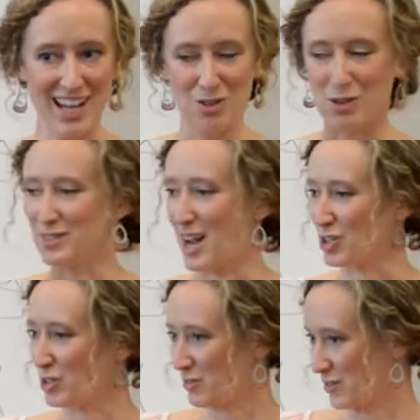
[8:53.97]
We've not
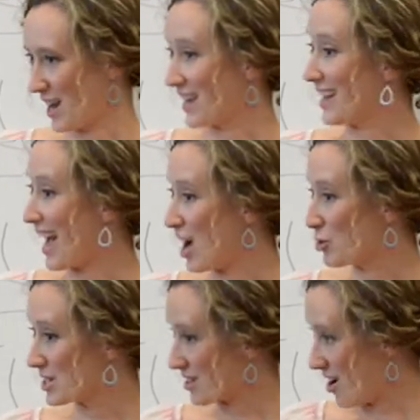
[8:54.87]
only forgotten how
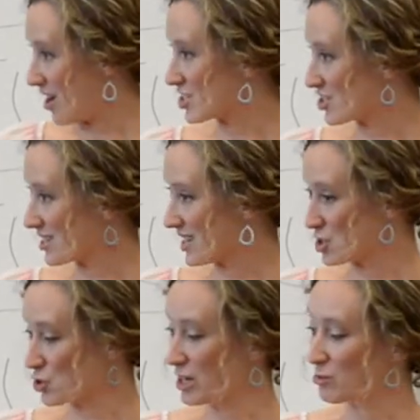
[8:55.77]
to consciously
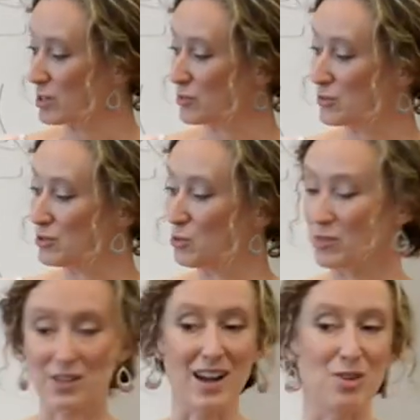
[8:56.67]
enjoy real food, we've
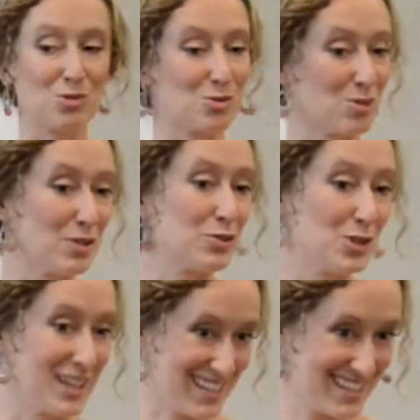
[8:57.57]
forgotten what real food
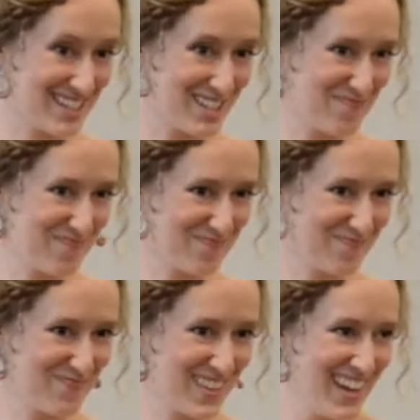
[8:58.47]
is.
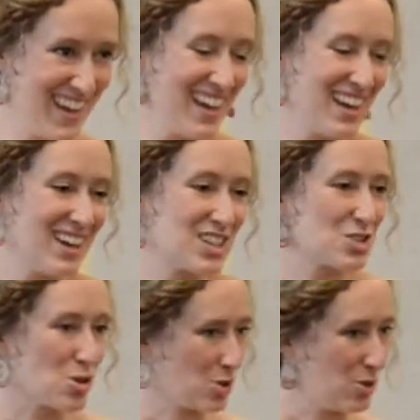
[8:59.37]

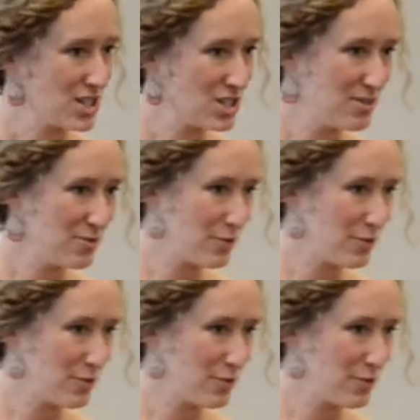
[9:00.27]
So the question